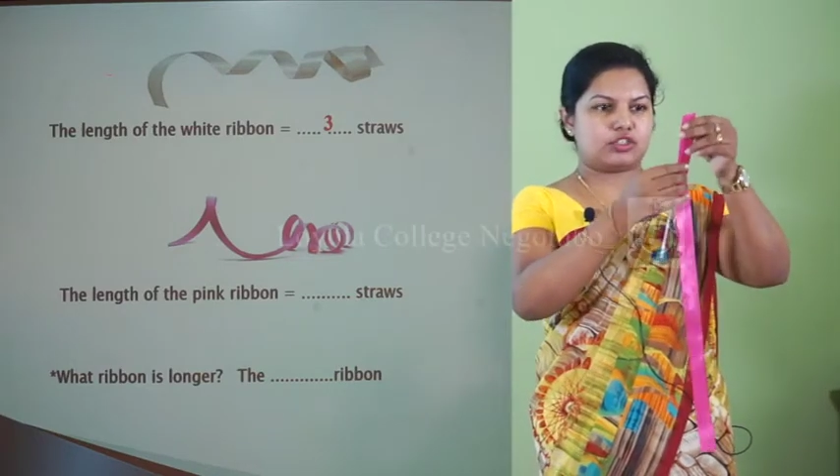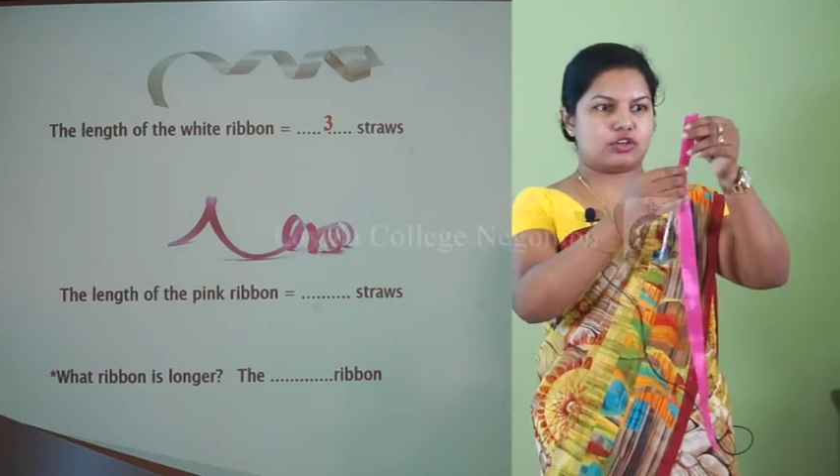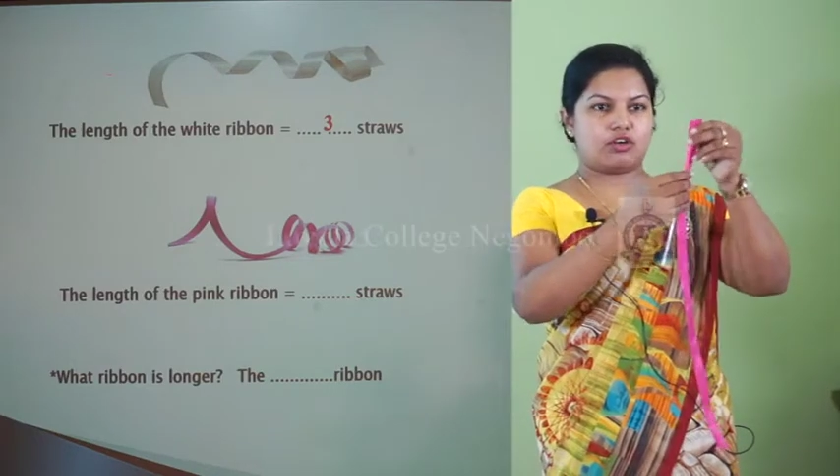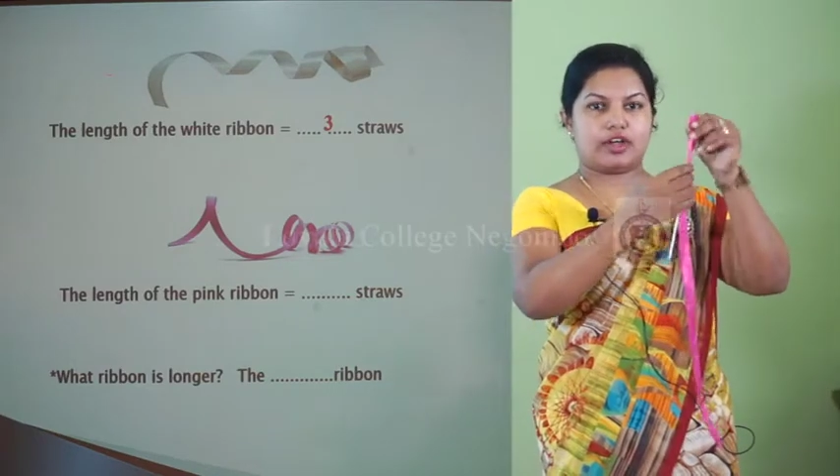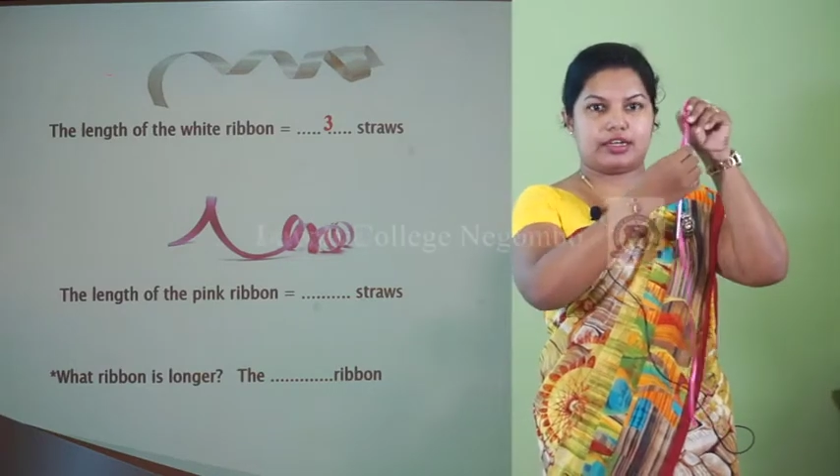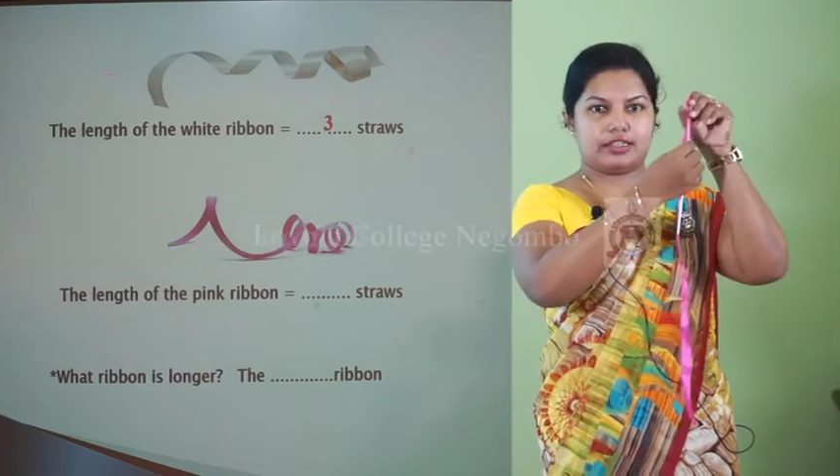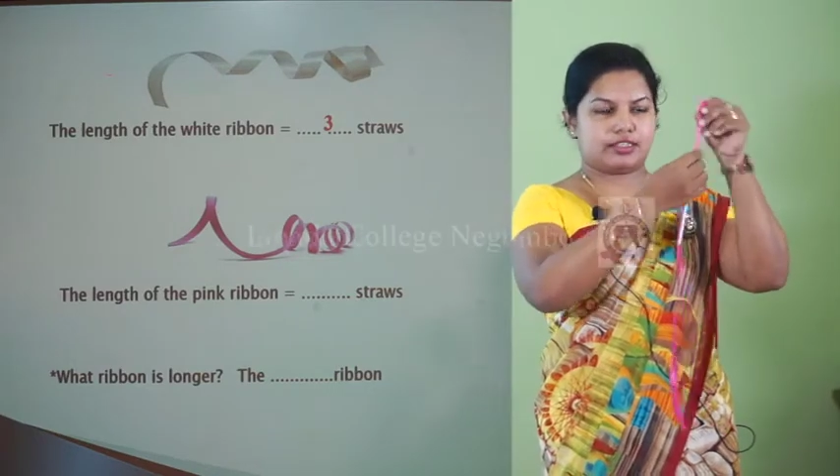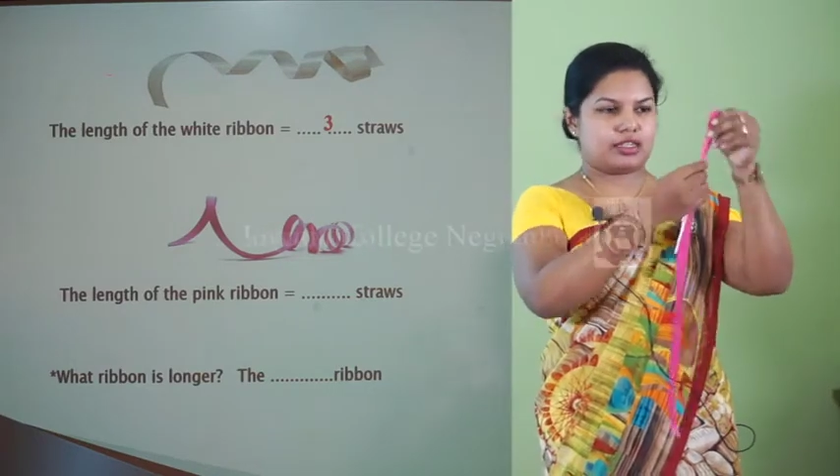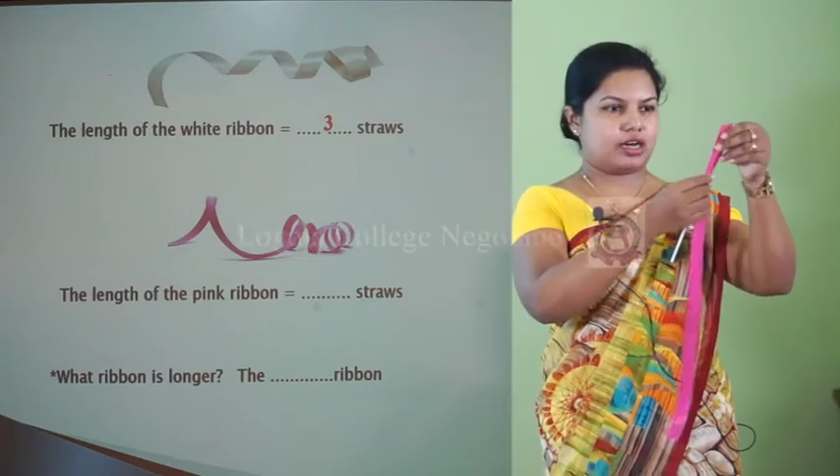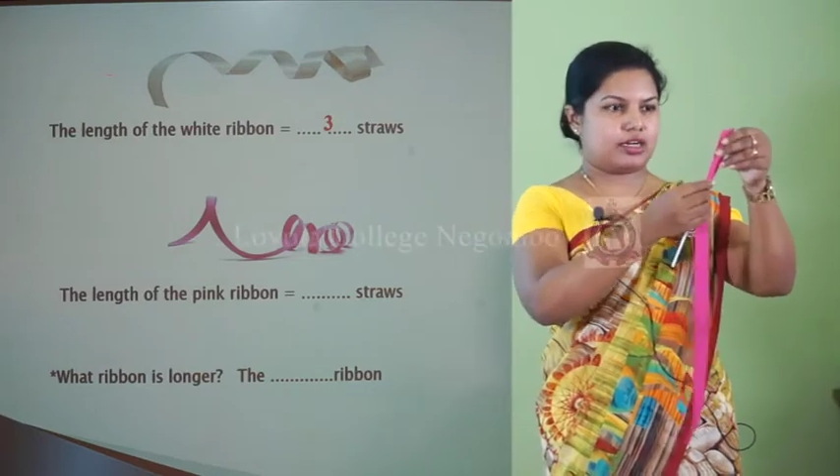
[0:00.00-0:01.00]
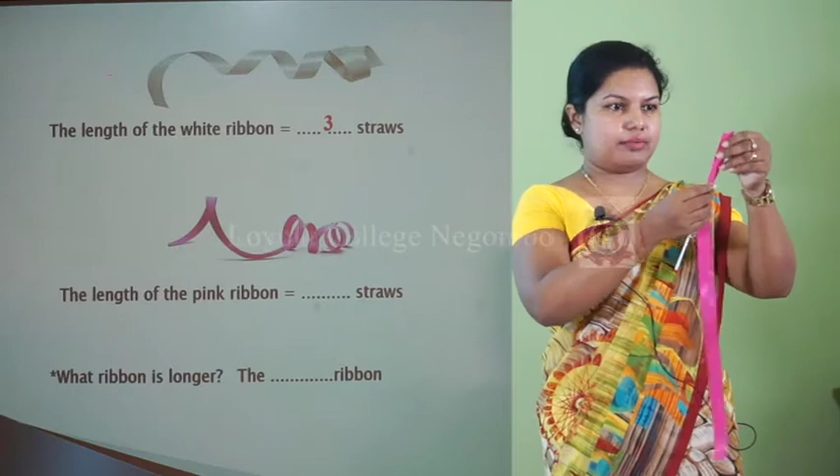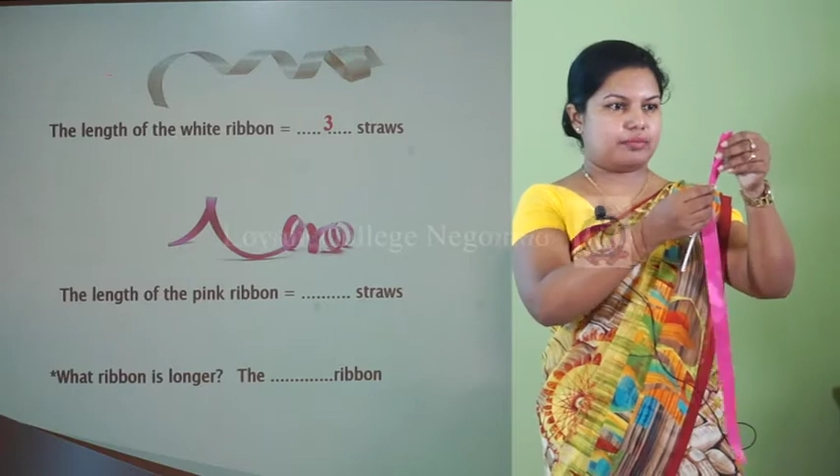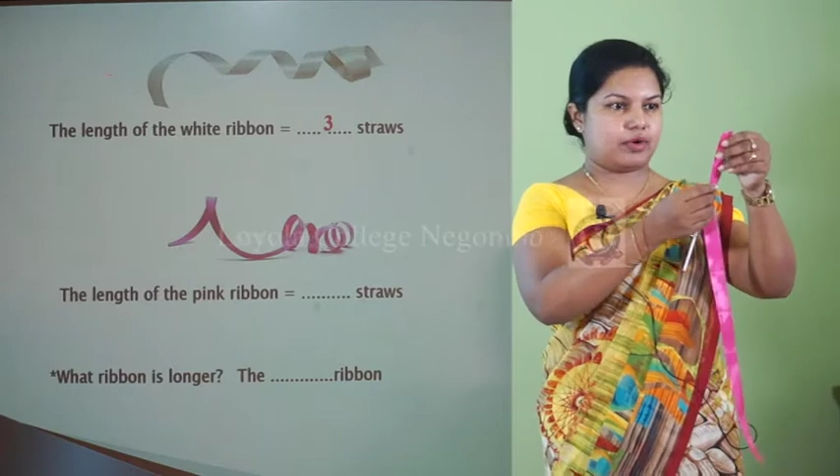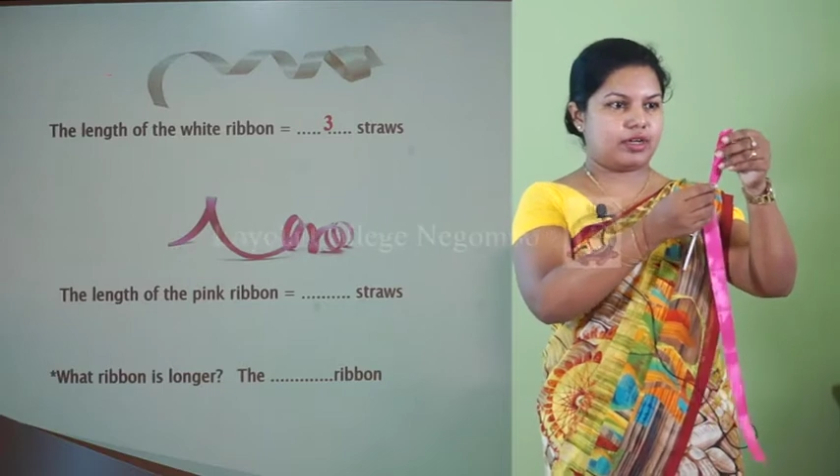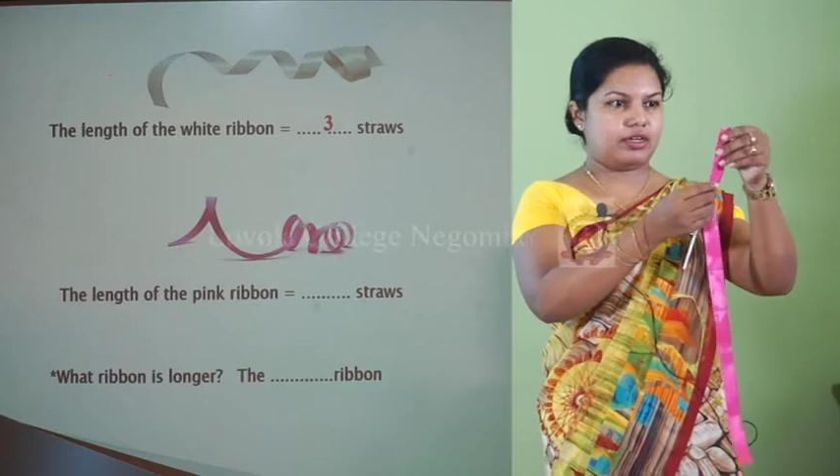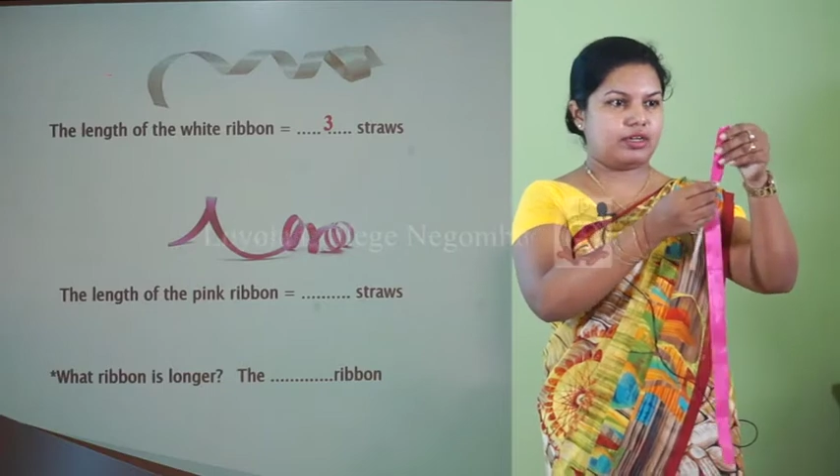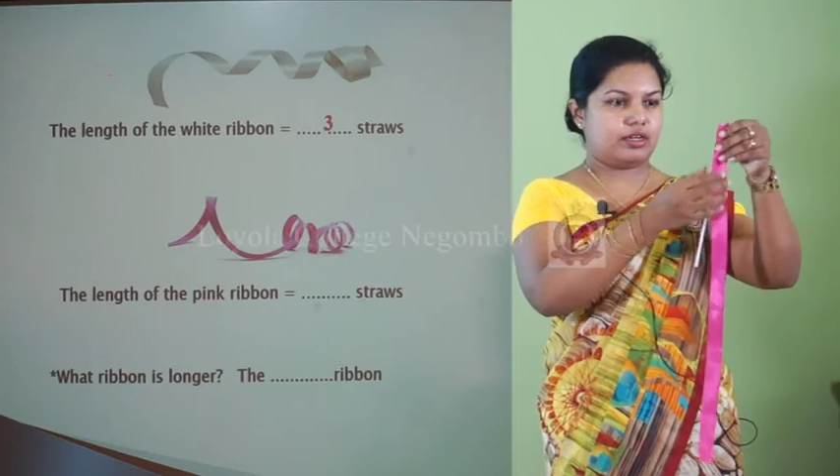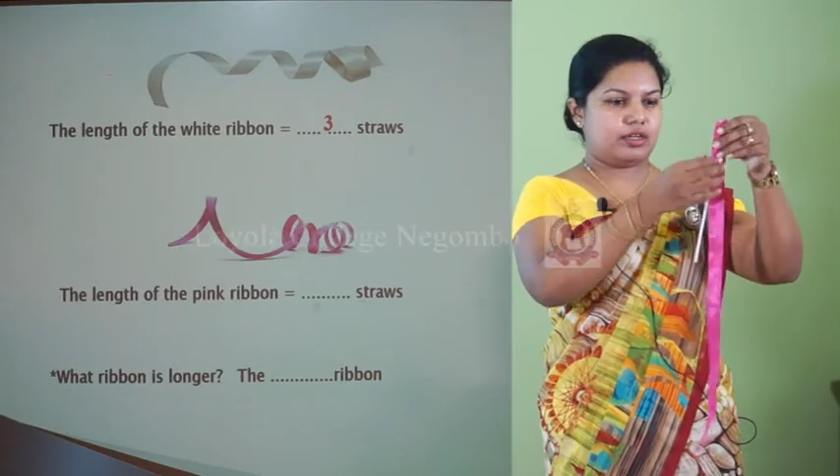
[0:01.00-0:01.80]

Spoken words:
straw at the starting point,